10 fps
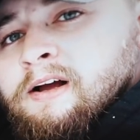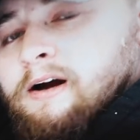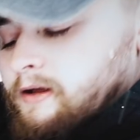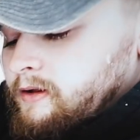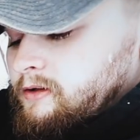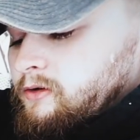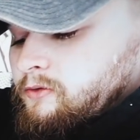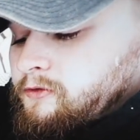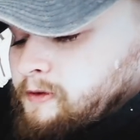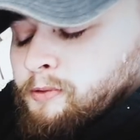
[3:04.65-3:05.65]
A little
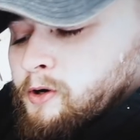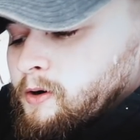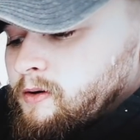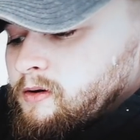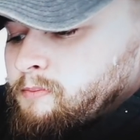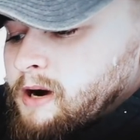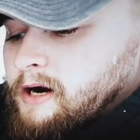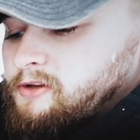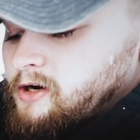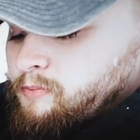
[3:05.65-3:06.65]
zipper
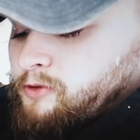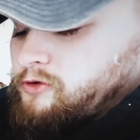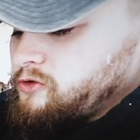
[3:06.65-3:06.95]
pocket there to put your